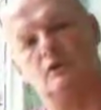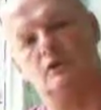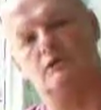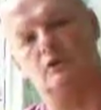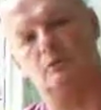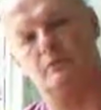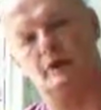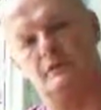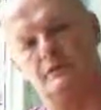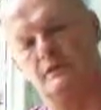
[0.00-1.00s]
here for
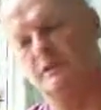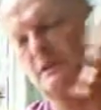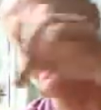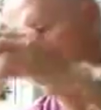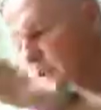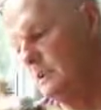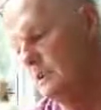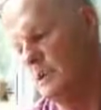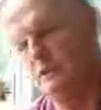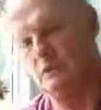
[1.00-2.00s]
comparison,
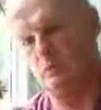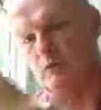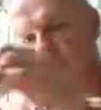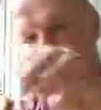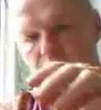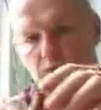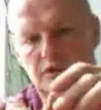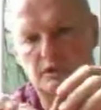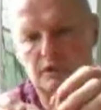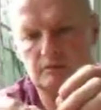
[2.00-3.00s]
and the other one is this
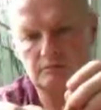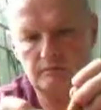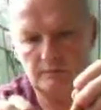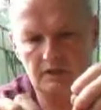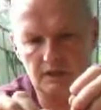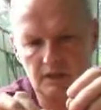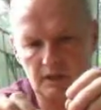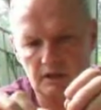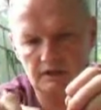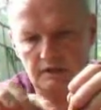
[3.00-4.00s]
with the
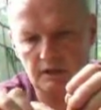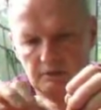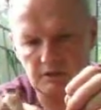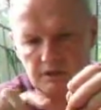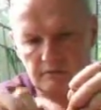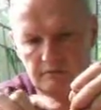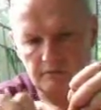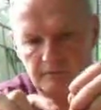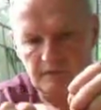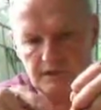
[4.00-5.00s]
little nipped in
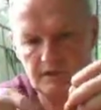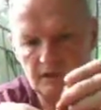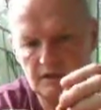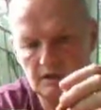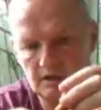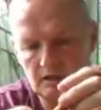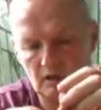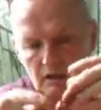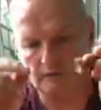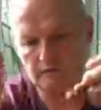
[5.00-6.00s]

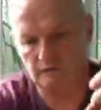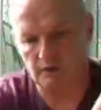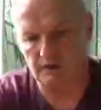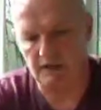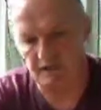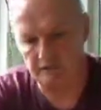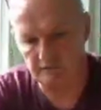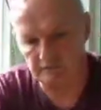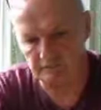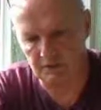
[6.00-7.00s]
collar
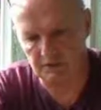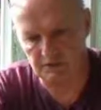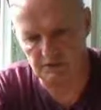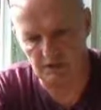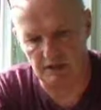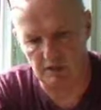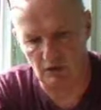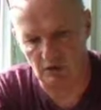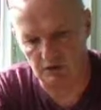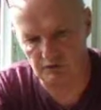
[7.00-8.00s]
underneath. And as I say, the
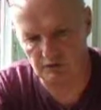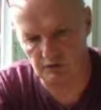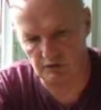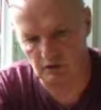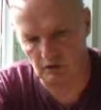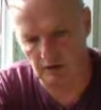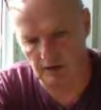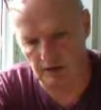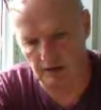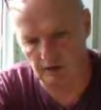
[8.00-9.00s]
pawns with the long
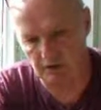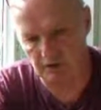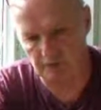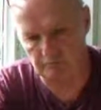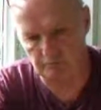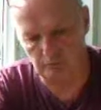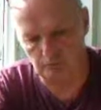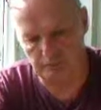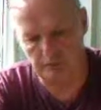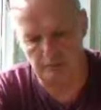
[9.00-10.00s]
stem and the
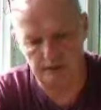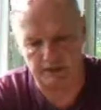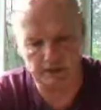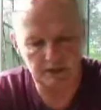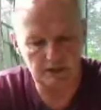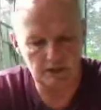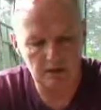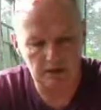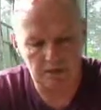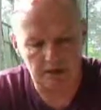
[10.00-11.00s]
big
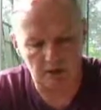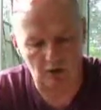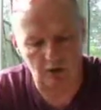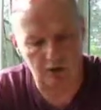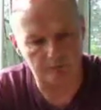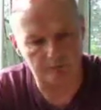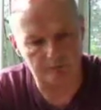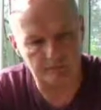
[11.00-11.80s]
collar